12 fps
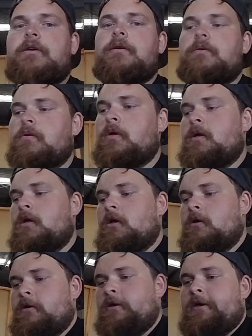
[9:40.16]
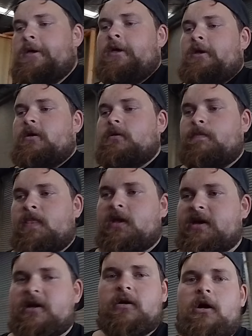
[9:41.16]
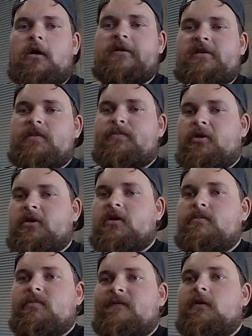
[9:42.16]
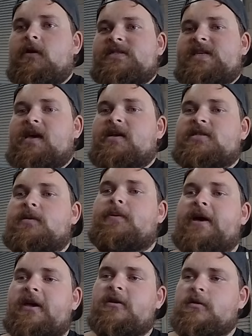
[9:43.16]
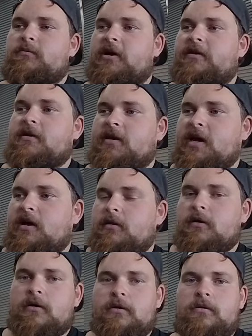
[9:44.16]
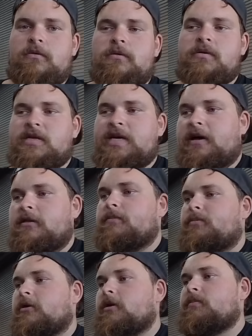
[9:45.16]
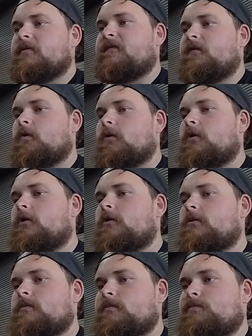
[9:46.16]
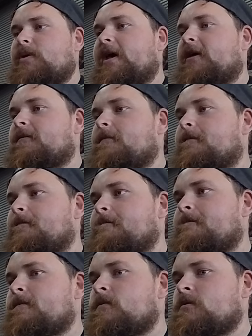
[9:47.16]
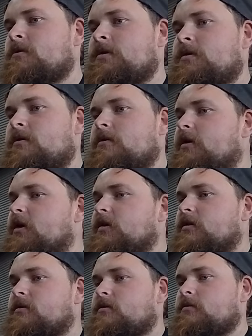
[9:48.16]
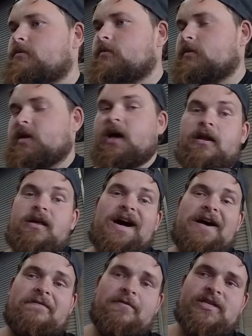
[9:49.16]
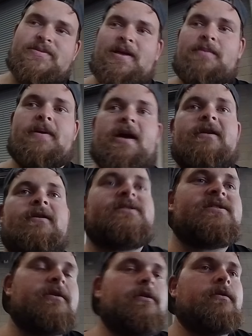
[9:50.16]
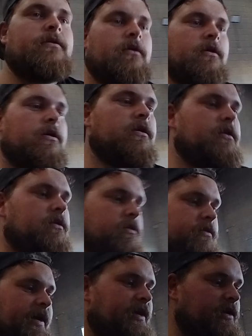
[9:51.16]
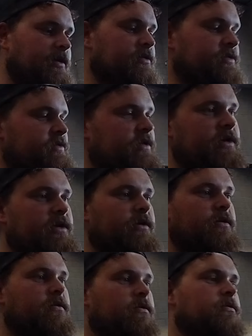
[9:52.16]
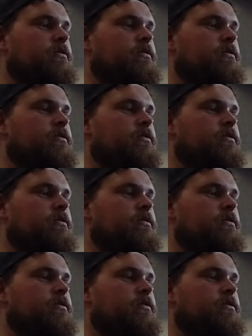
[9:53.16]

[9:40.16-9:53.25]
I can cut a hole in the bonnet before I take it to paint. I'd rather cut the bonnet before paint than cut it after it's been painted. So that is the